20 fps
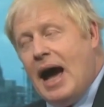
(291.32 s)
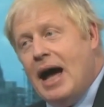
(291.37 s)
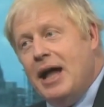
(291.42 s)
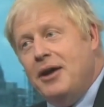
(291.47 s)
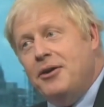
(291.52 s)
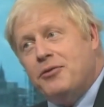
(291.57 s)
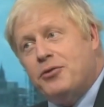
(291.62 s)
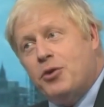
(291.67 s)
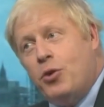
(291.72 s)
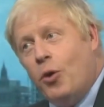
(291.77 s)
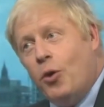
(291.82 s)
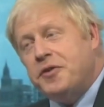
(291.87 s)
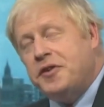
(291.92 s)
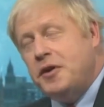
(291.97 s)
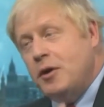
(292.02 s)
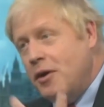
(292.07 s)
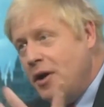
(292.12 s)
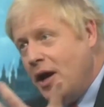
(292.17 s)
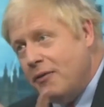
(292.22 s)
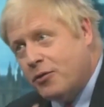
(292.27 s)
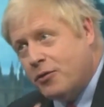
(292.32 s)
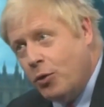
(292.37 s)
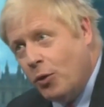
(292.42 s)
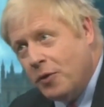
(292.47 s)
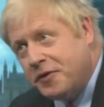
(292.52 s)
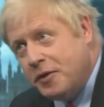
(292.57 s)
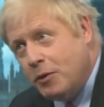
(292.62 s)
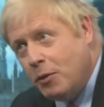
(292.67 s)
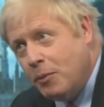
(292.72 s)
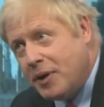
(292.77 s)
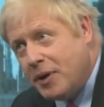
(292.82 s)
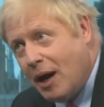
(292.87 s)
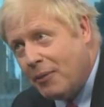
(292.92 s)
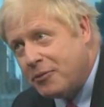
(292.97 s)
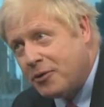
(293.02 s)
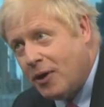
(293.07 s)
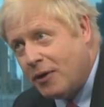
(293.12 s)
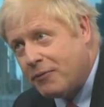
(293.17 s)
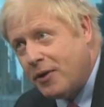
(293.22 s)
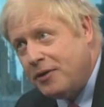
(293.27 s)
about, and of course it would
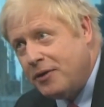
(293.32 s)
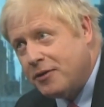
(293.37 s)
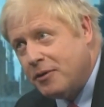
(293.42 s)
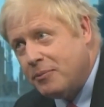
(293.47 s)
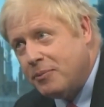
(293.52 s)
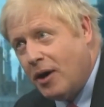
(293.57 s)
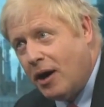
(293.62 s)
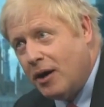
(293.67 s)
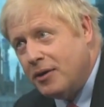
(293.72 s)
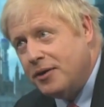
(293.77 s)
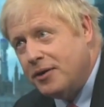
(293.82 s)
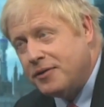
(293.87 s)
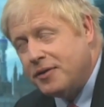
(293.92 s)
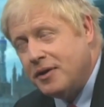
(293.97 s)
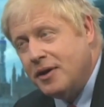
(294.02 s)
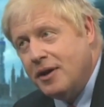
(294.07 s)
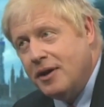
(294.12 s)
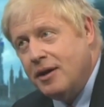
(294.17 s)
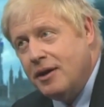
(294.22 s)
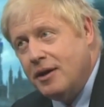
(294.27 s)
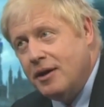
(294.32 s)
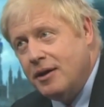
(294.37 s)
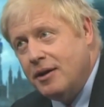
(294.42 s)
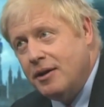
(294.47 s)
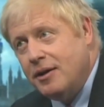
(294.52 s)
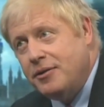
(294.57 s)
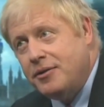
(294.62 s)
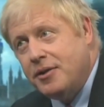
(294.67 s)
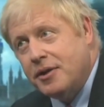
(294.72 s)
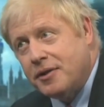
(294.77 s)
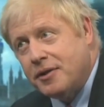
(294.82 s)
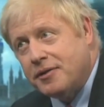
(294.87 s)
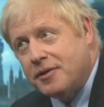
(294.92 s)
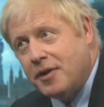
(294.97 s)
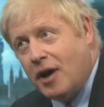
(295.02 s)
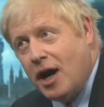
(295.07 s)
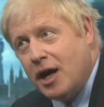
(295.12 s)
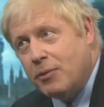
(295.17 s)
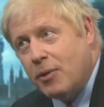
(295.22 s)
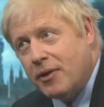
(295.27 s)
be up to our friends and partners to
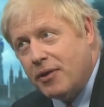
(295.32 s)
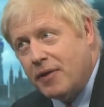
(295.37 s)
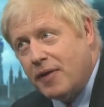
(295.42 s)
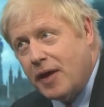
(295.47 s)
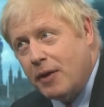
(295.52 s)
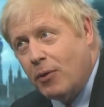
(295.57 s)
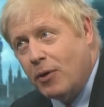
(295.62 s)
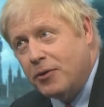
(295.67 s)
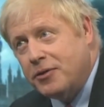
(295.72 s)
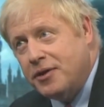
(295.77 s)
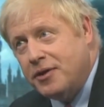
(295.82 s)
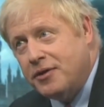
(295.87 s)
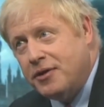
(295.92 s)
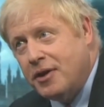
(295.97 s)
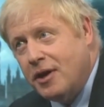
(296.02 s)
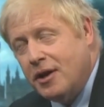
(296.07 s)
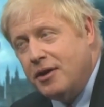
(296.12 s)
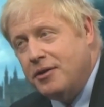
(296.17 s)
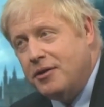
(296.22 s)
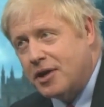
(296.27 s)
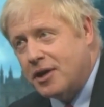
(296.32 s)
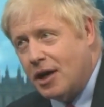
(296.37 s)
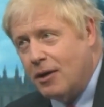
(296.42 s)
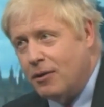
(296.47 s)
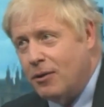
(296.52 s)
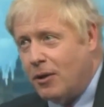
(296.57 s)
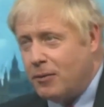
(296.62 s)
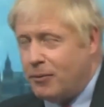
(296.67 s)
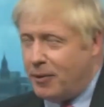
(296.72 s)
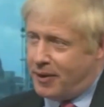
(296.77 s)
decide whether they want to go along with that. How would you handle,